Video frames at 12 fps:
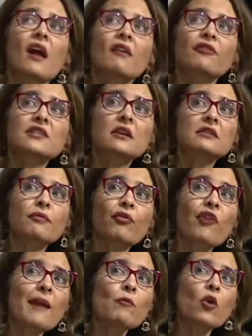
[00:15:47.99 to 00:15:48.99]
fiscal
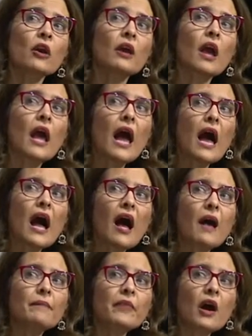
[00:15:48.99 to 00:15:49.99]
framework
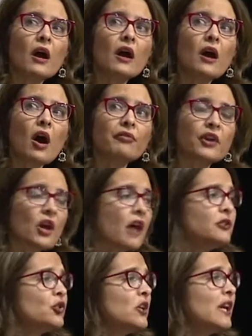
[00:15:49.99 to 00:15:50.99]
of the
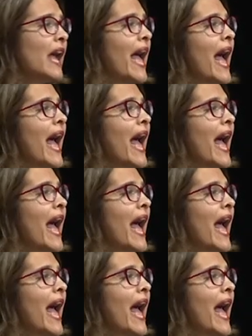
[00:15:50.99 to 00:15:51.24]
country.